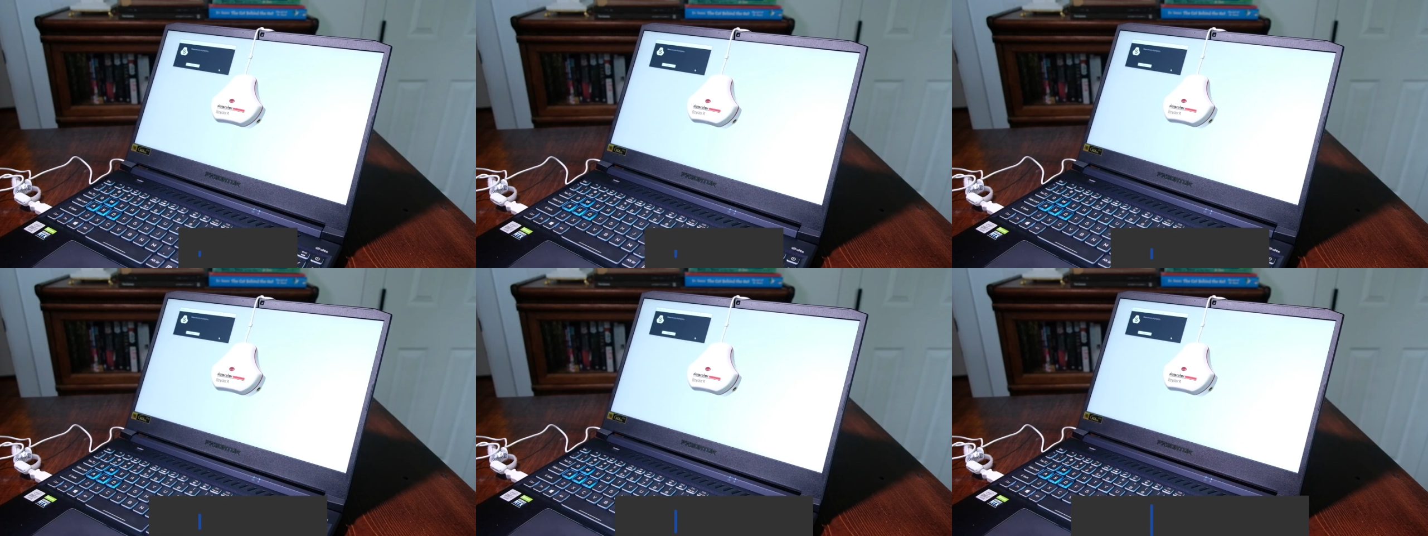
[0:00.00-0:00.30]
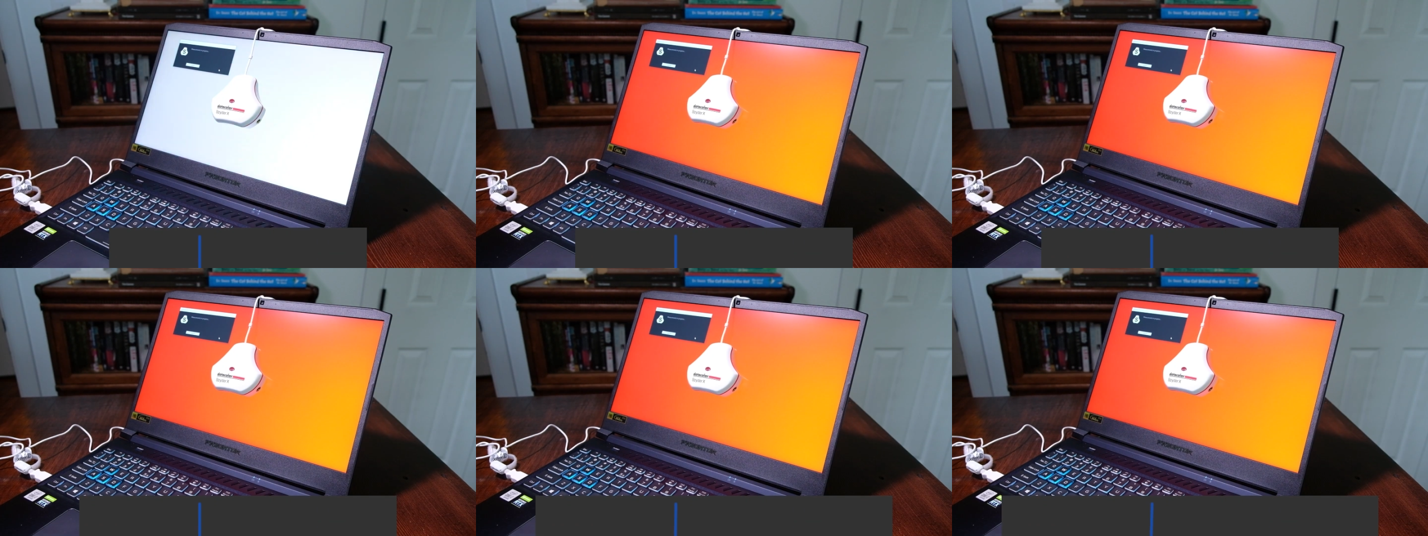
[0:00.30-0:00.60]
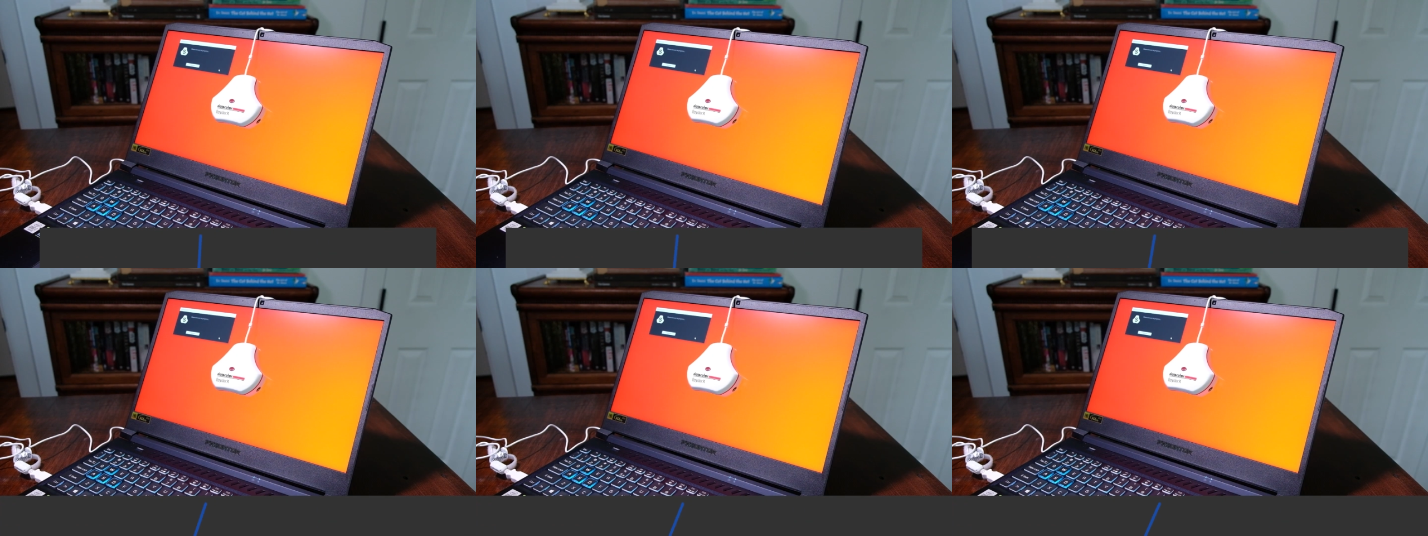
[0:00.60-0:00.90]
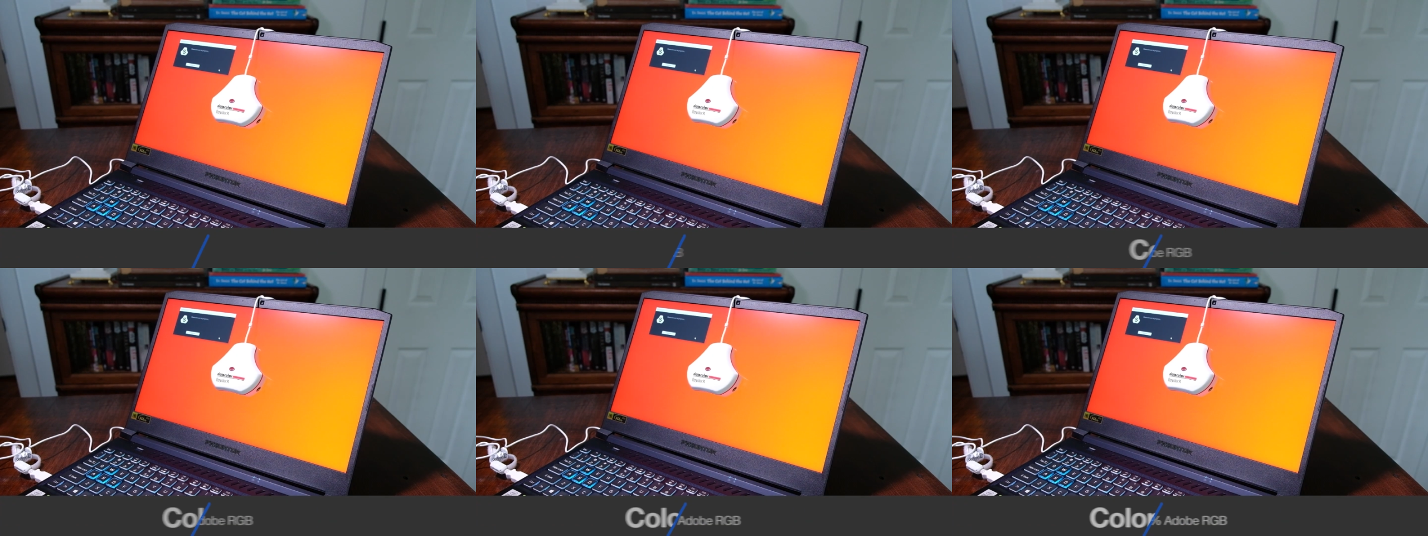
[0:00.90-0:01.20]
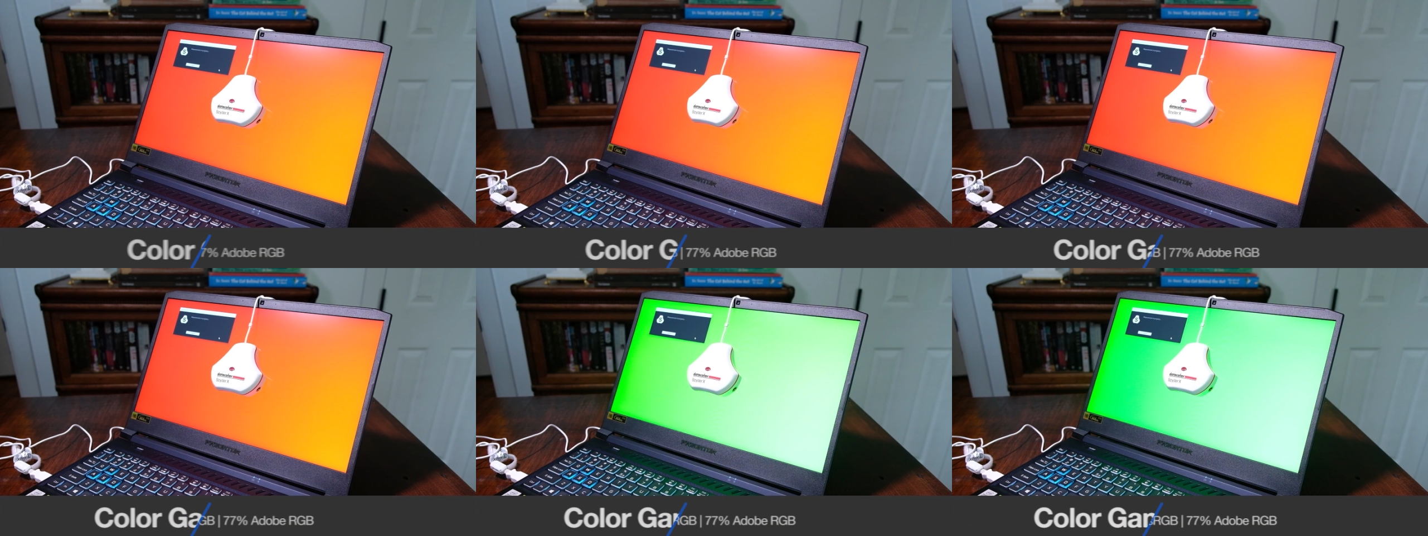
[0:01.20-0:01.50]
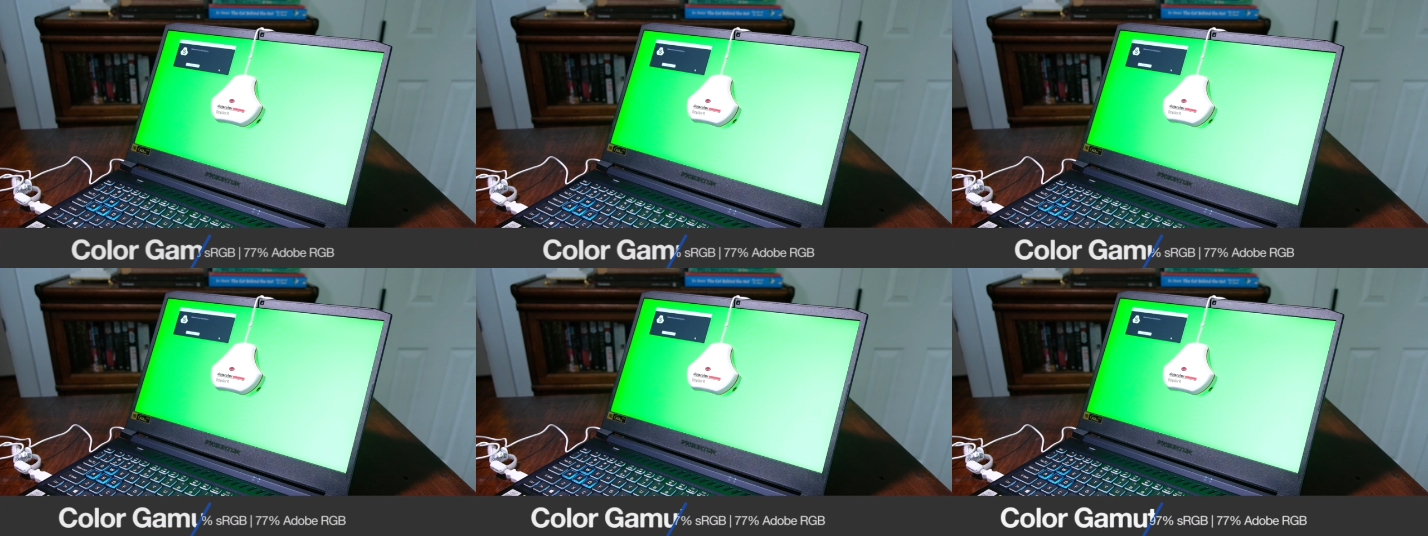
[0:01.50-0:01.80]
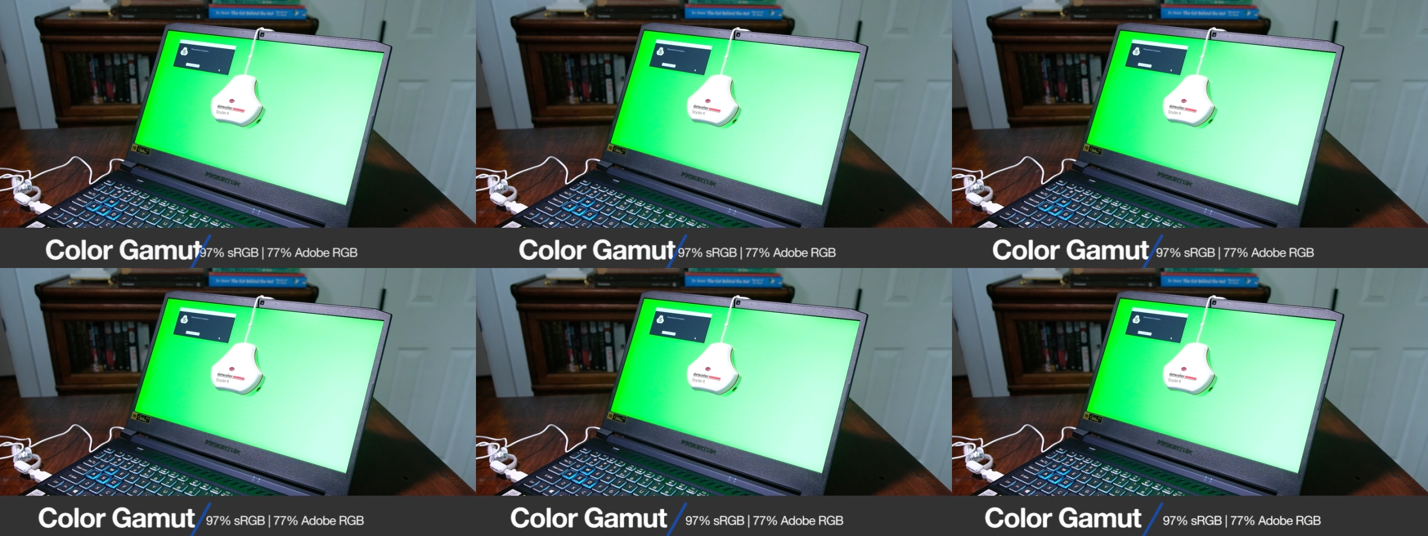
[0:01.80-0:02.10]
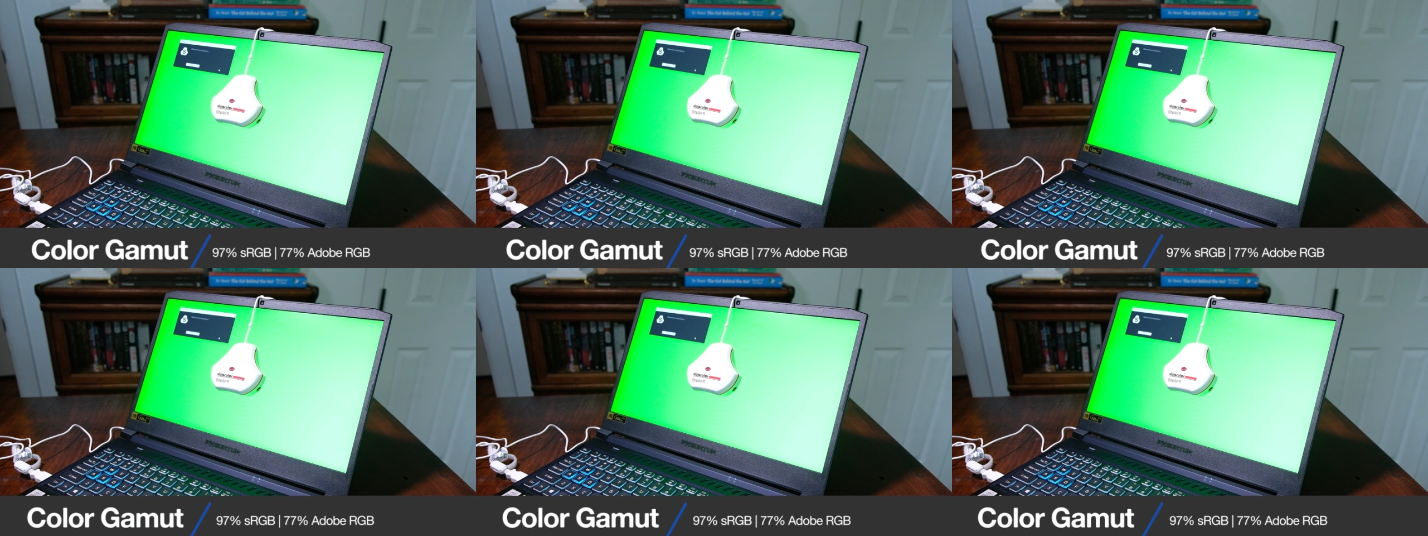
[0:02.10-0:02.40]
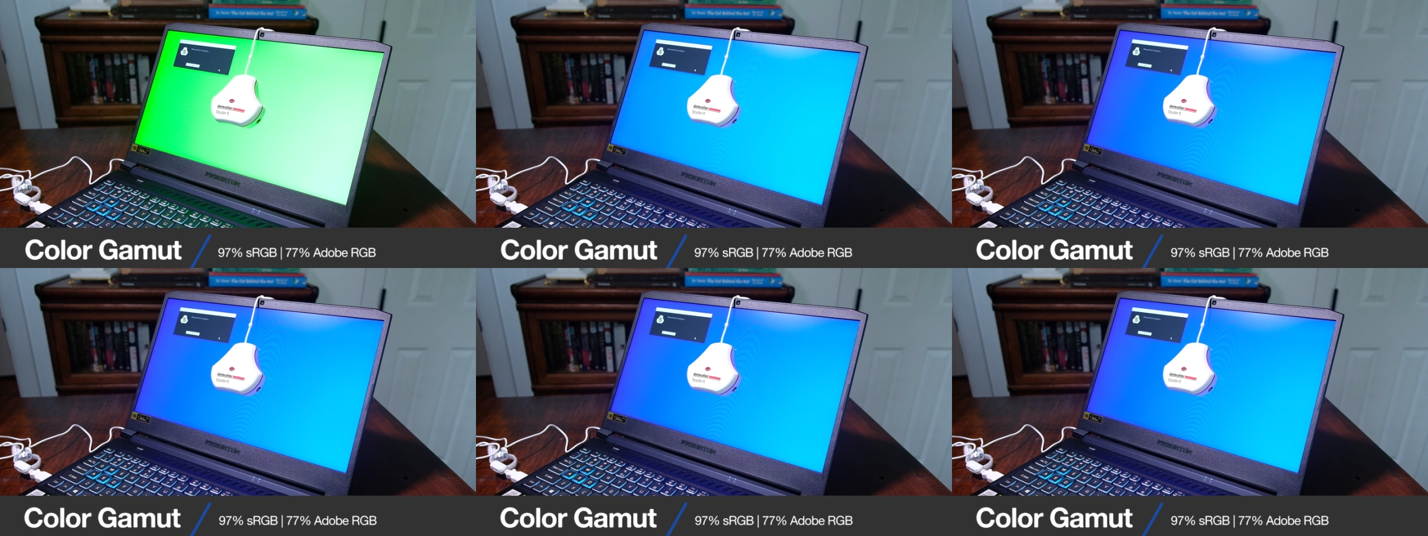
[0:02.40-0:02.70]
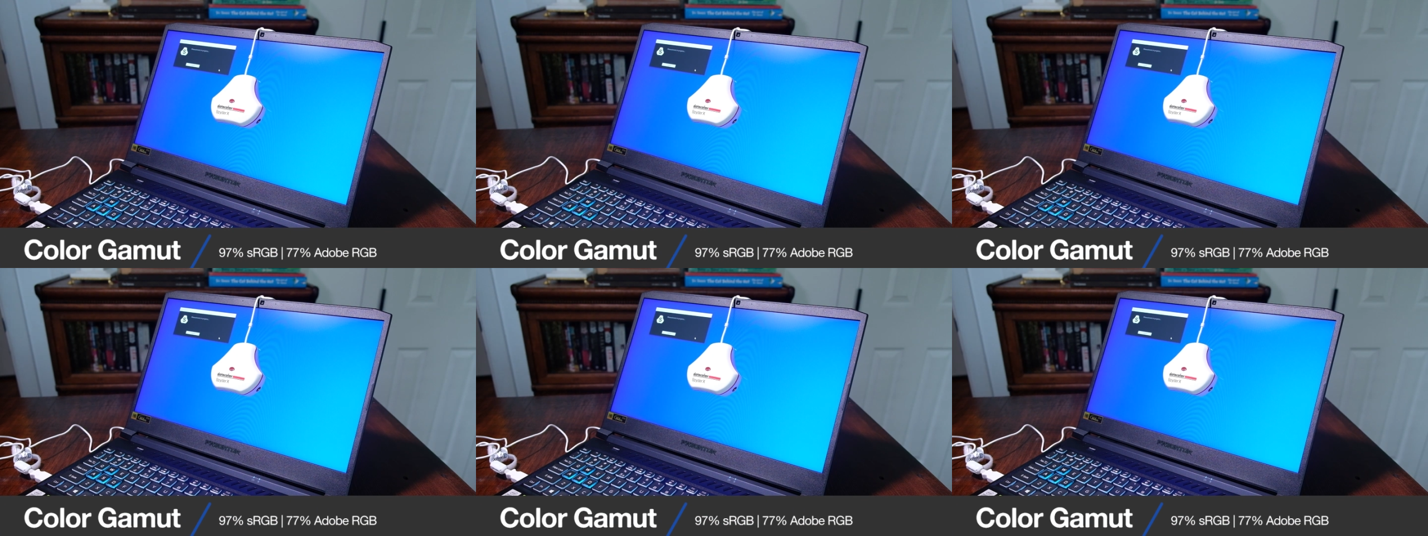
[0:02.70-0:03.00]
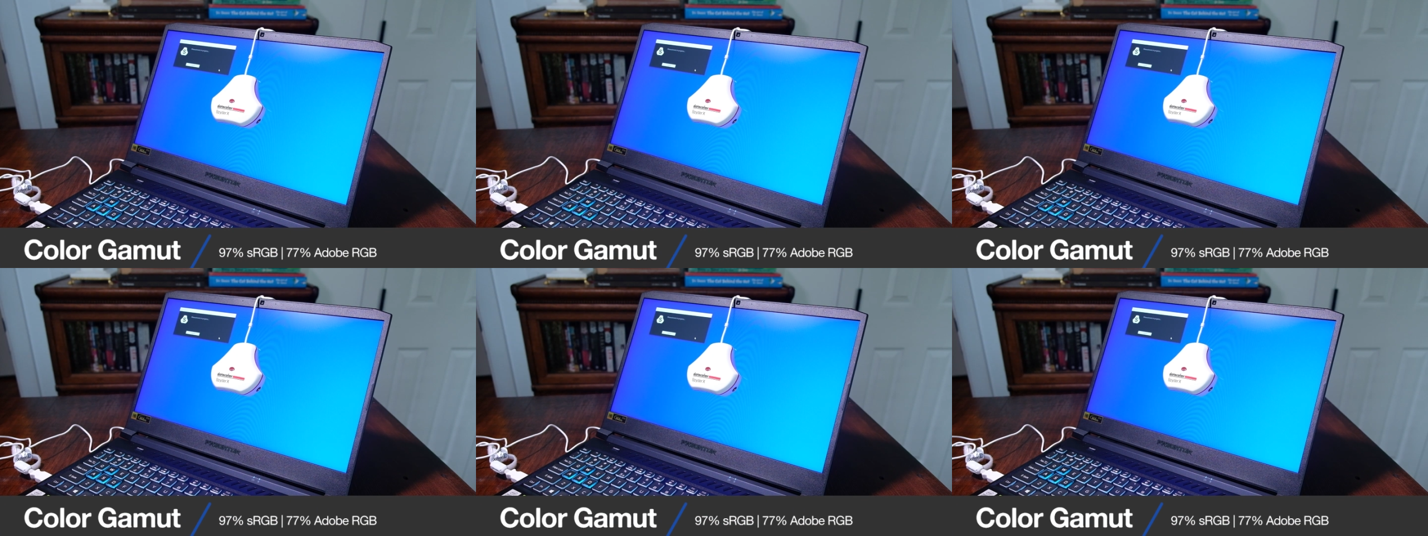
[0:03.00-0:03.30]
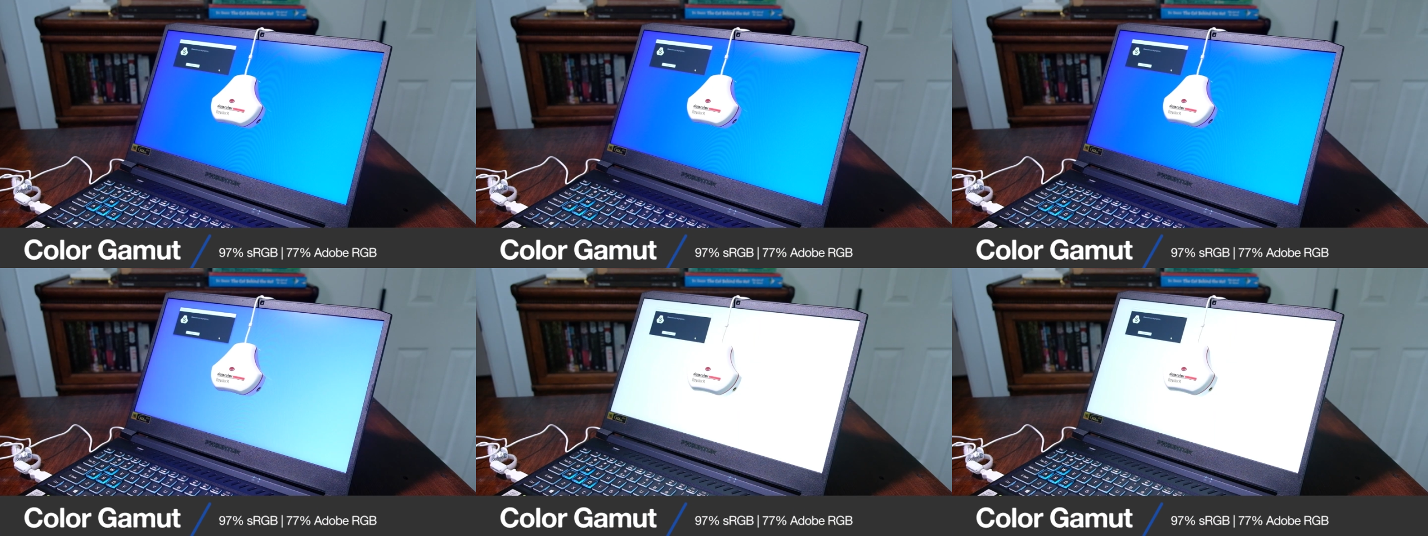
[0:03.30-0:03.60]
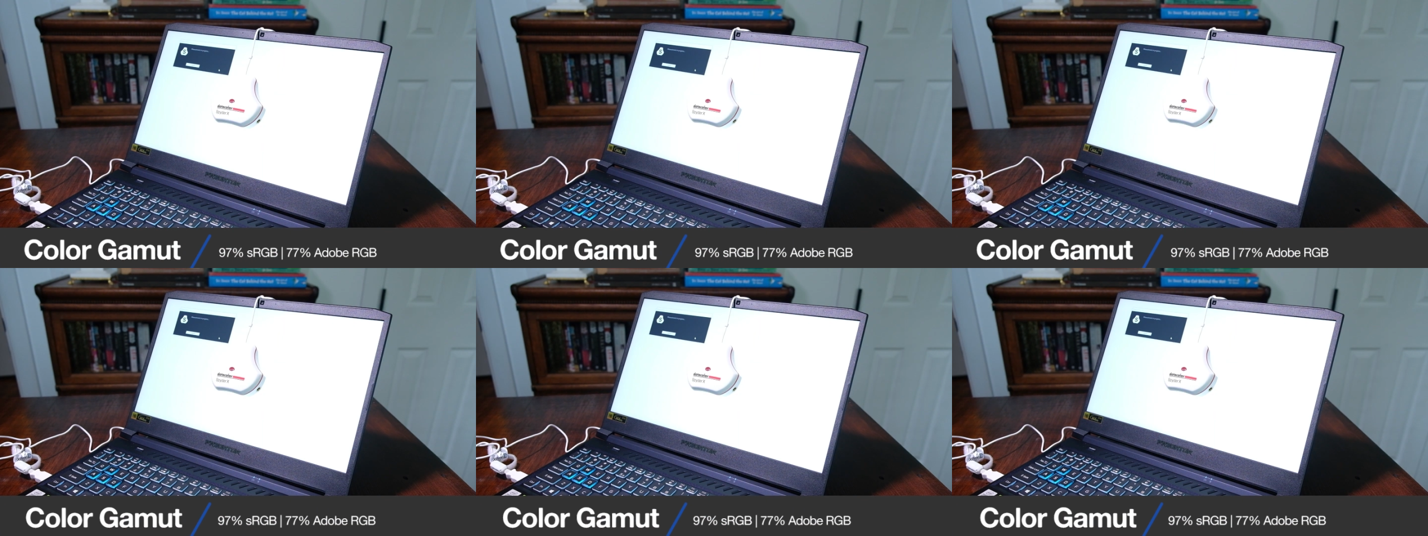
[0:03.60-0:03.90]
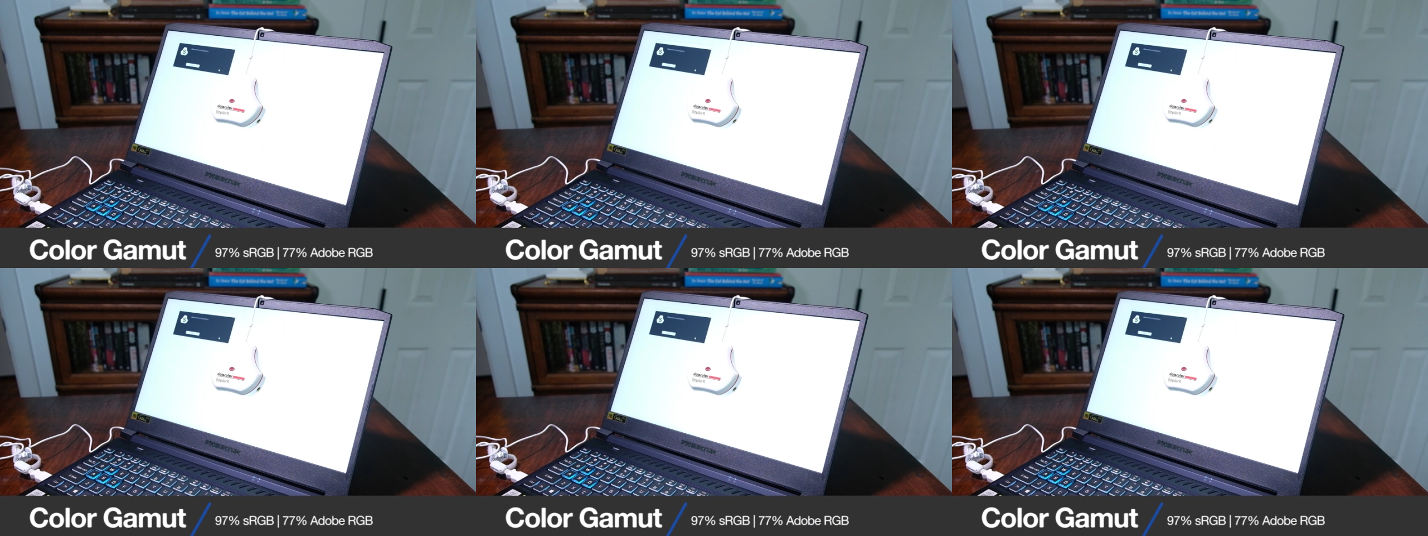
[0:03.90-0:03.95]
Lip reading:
No face is visible, so there are no lips to read.